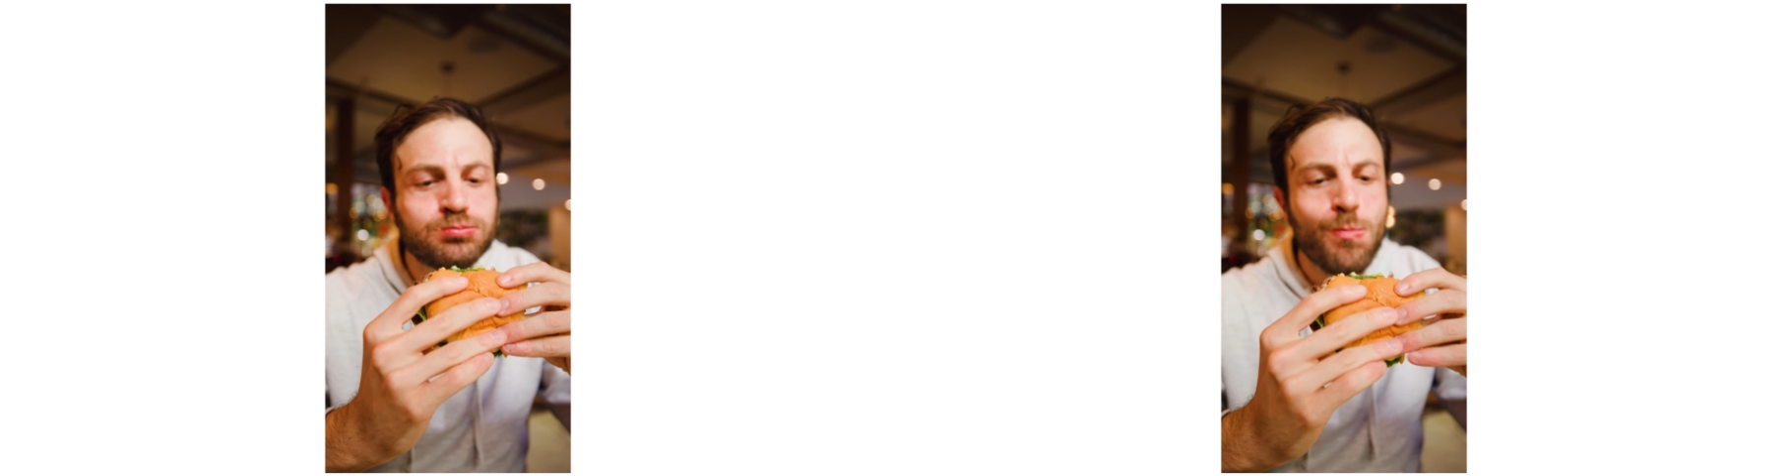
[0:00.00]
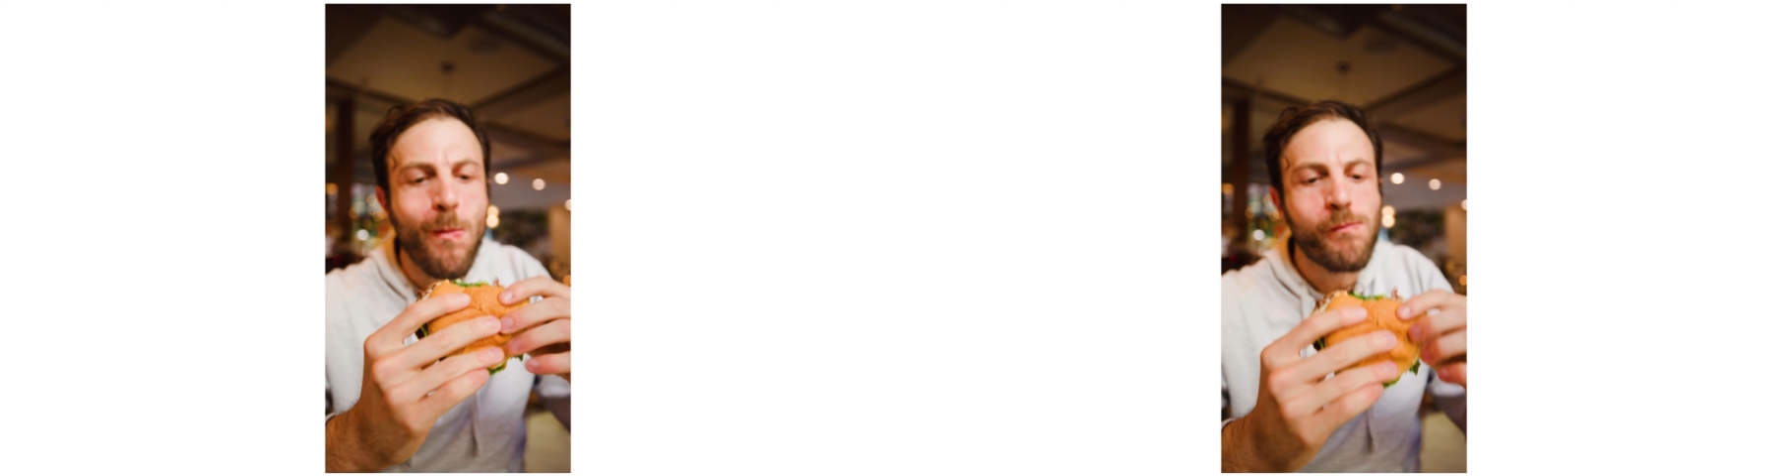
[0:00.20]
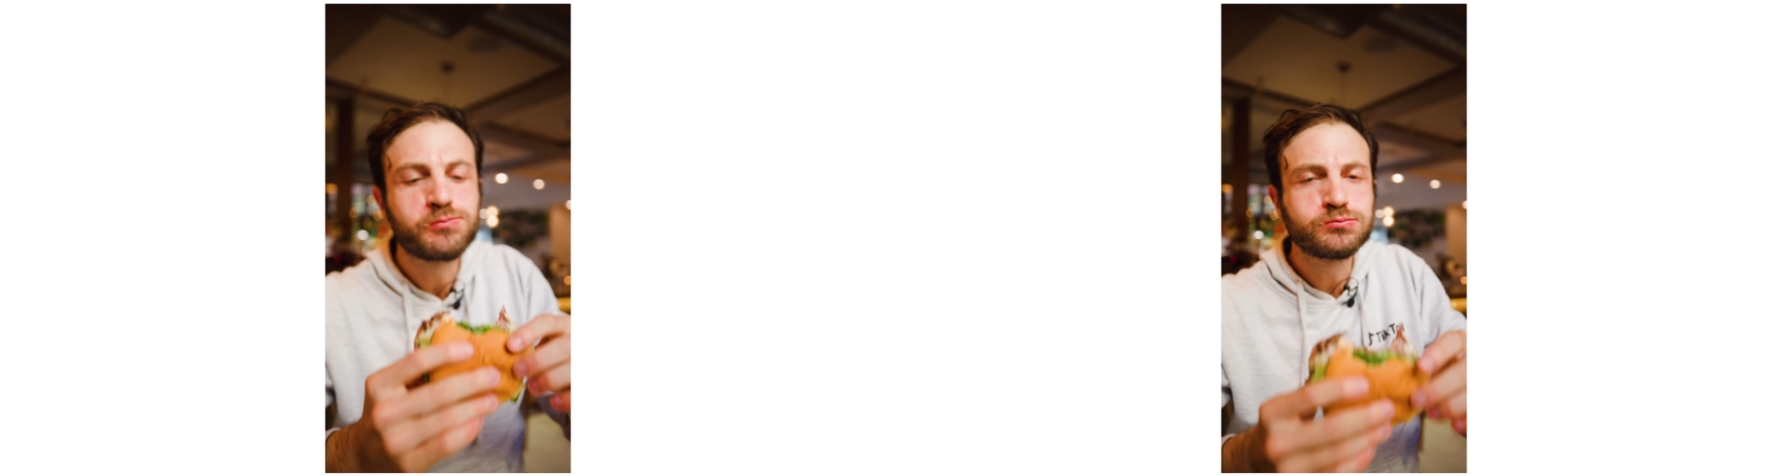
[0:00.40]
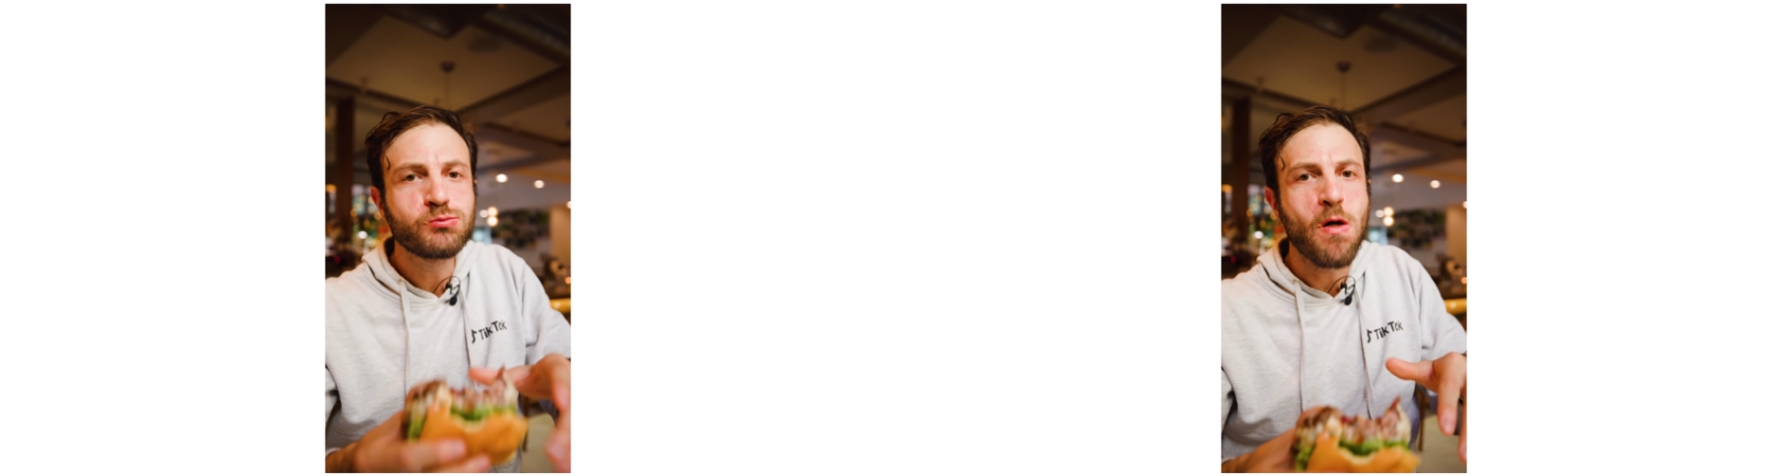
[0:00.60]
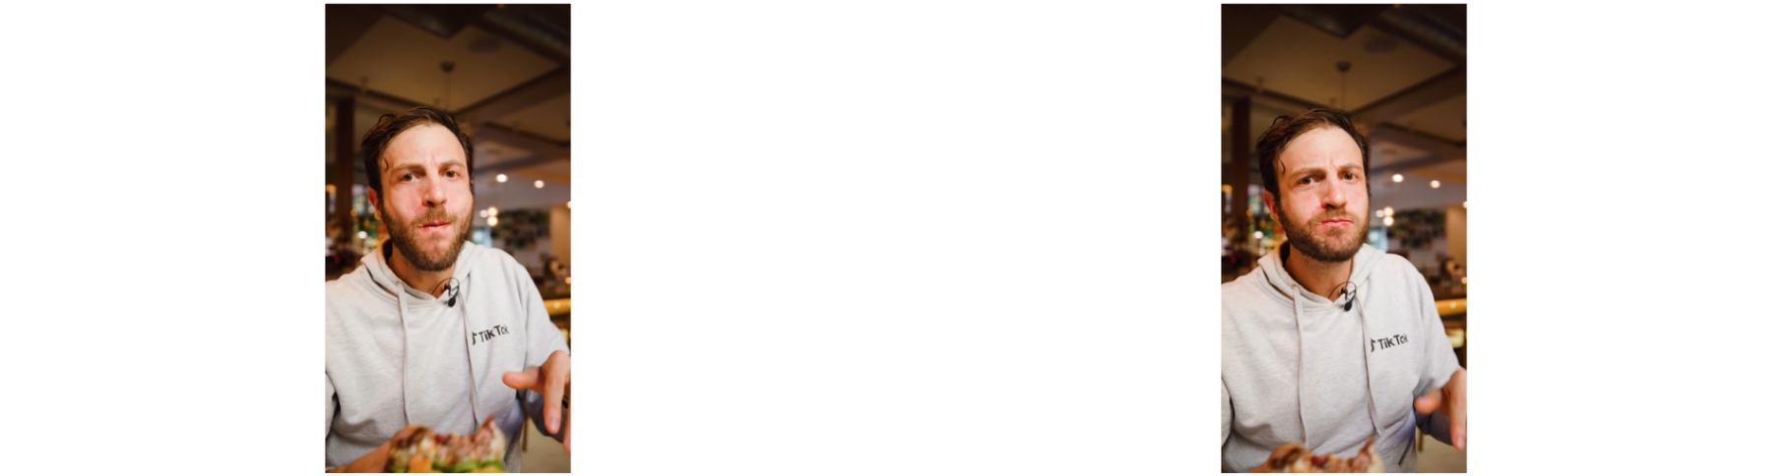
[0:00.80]
with that beef
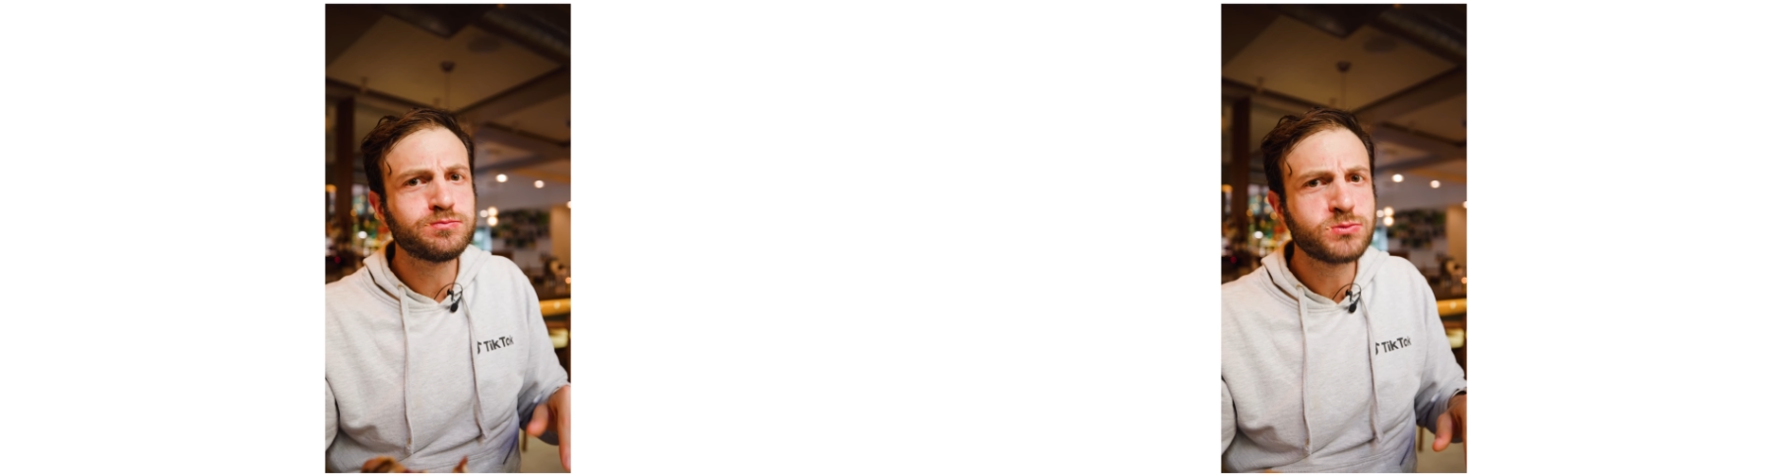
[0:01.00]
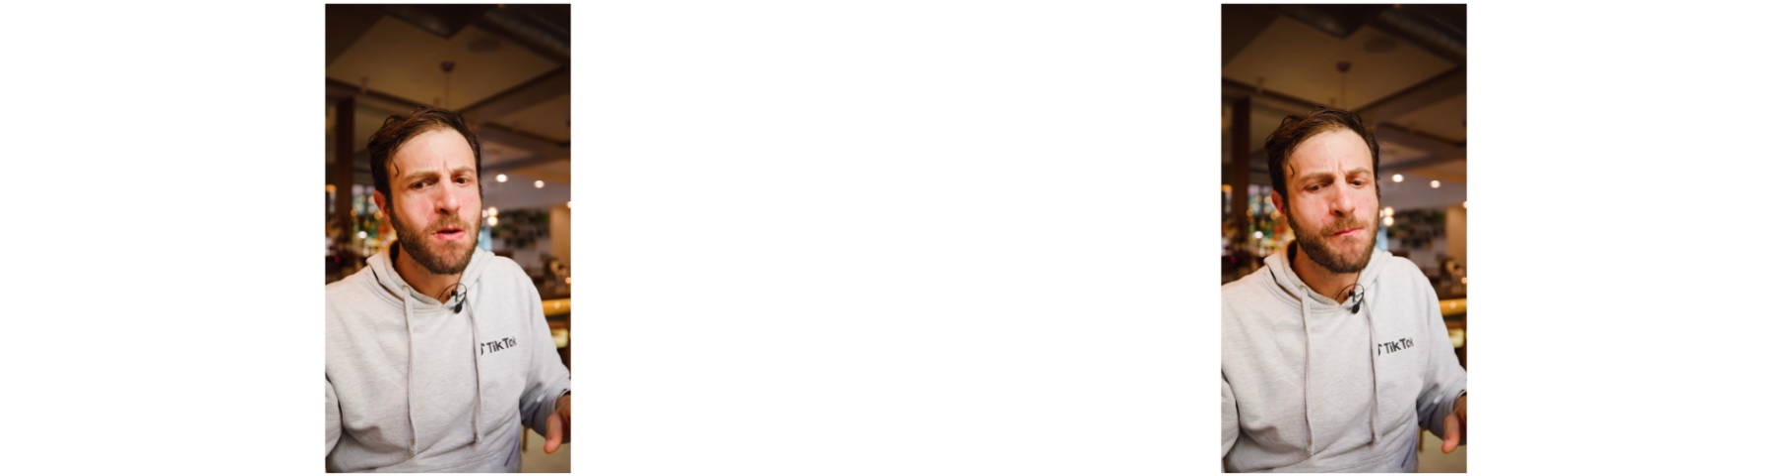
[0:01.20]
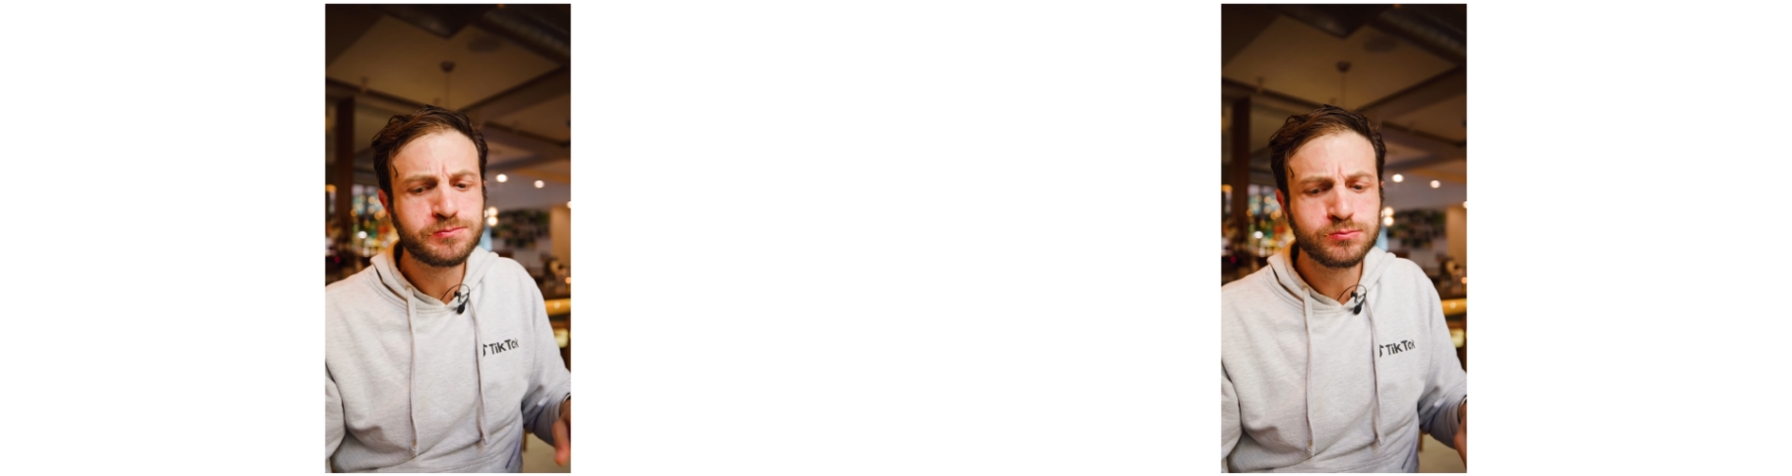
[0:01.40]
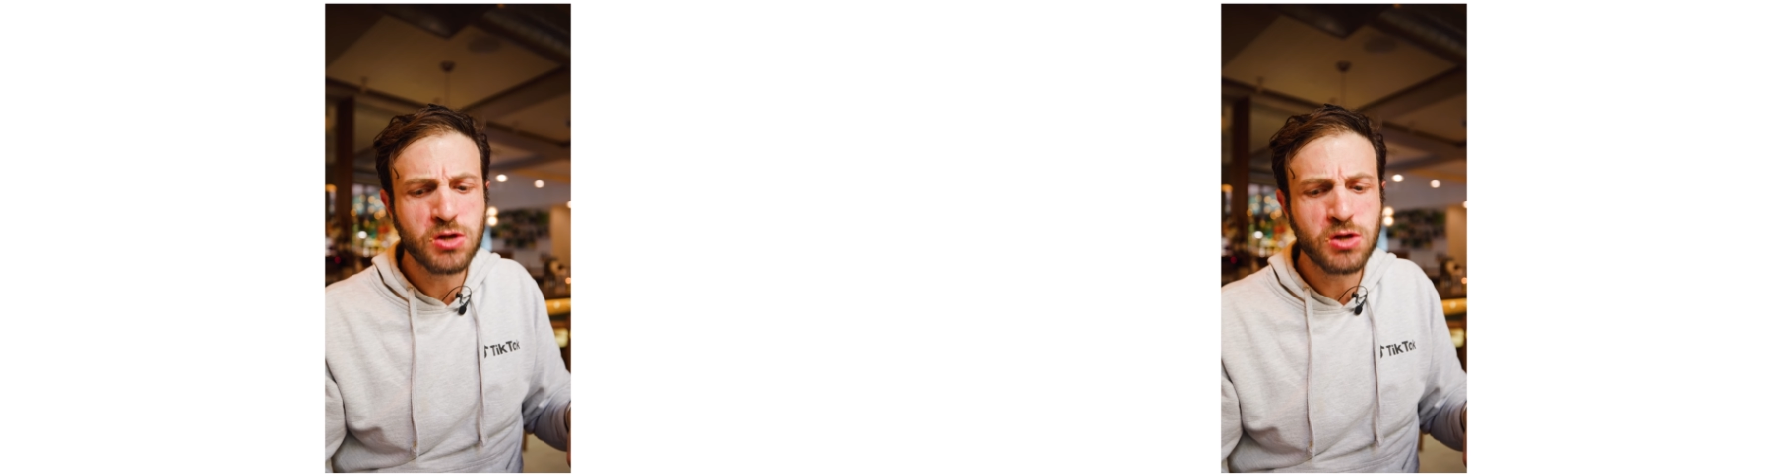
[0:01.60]
of that cheese.